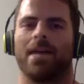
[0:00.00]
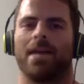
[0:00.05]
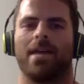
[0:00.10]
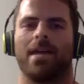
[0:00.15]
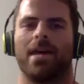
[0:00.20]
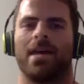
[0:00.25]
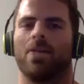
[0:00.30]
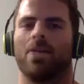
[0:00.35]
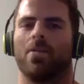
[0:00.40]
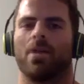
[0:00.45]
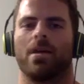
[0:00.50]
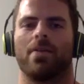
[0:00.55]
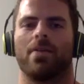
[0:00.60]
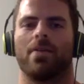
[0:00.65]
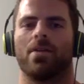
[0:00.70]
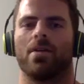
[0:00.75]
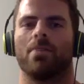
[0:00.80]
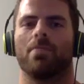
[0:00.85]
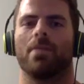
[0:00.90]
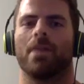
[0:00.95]
a bad day,
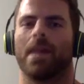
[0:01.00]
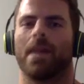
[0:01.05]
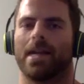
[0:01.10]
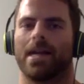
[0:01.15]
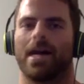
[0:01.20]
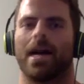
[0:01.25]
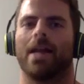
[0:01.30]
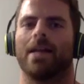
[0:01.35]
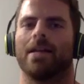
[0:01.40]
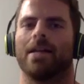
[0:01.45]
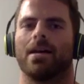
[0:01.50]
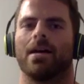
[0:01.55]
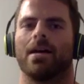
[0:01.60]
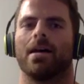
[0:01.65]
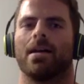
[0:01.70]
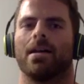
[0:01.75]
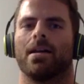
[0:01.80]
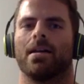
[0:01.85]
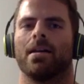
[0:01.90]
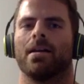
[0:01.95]
whatever, but I got it
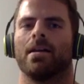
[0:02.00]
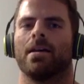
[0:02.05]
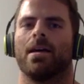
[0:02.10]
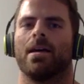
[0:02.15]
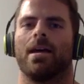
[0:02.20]
done.